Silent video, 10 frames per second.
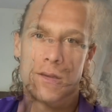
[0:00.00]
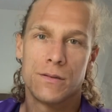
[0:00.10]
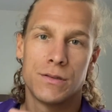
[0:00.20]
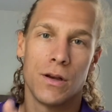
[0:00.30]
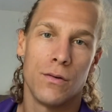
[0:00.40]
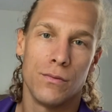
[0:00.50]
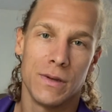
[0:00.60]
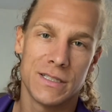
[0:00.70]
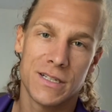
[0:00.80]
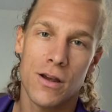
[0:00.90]
So
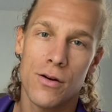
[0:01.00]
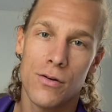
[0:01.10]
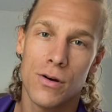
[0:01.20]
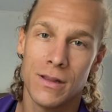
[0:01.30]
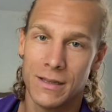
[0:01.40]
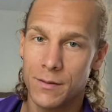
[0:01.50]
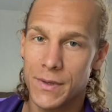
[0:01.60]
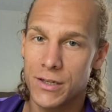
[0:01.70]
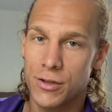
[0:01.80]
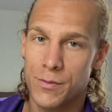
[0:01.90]
let's go a little
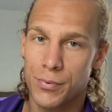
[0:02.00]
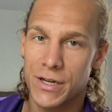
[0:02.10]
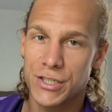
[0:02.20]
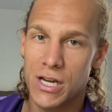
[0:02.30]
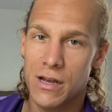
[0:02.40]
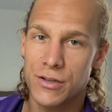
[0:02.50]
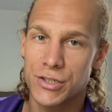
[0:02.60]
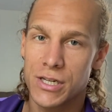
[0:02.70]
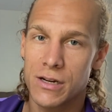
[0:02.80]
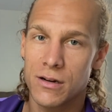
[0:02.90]
bit into the
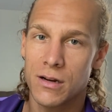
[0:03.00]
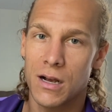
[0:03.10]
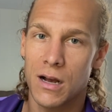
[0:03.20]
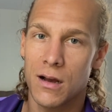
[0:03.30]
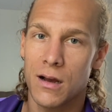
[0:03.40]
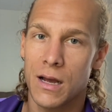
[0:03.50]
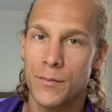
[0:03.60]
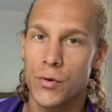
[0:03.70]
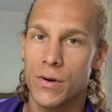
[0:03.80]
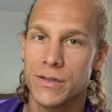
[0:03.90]
pre-challenge here.
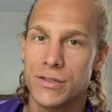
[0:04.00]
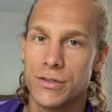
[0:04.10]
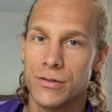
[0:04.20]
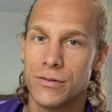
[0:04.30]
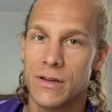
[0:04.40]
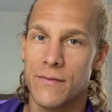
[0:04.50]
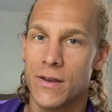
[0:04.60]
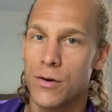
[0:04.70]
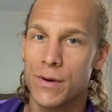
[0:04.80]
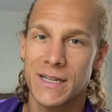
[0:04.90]
I'm going to give
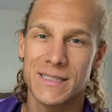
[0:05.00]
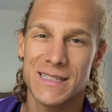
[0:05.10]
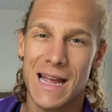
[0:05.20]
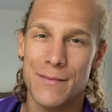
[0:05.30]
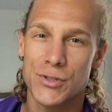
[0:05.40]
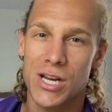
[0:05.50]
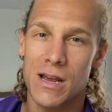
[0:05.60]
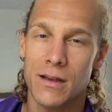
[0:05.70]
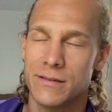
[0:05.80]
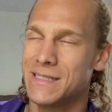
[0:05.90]
a quick snapshot